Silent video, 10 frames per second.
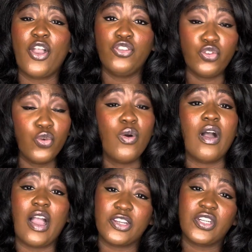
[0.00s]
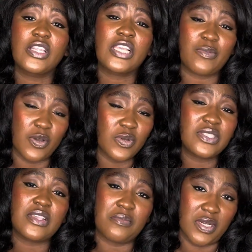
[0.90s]
you are actually coming with
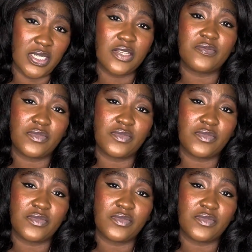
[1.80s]
somebody.